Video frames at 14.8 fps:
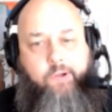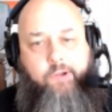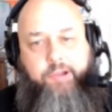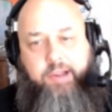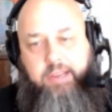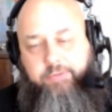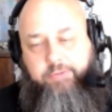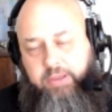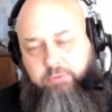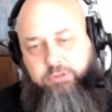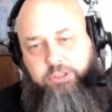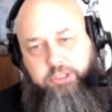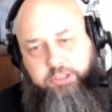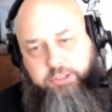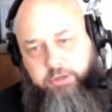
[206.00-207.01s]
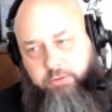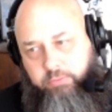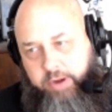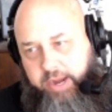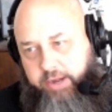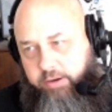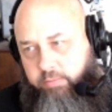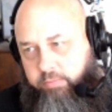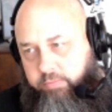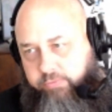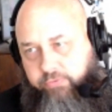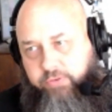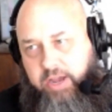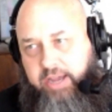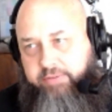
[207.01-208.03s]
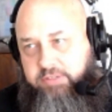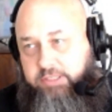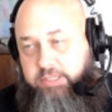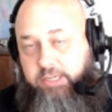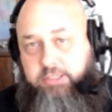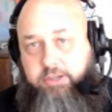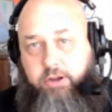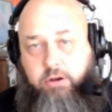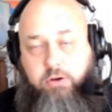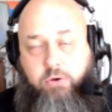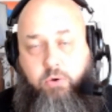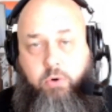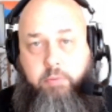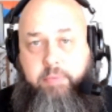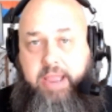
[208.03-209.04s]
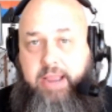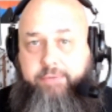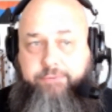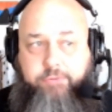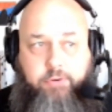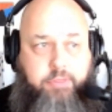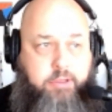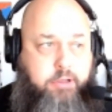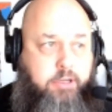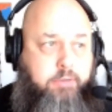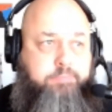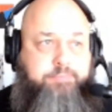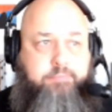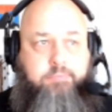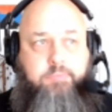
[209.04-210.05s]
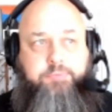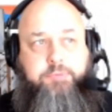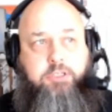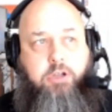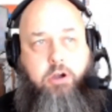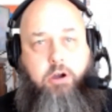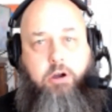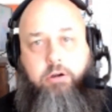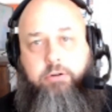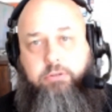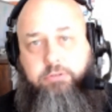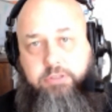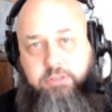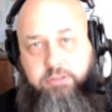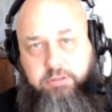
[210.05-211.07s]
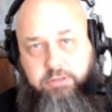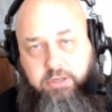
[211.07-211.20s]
if he was just your random 5-6 year quarterback for the Cardinals,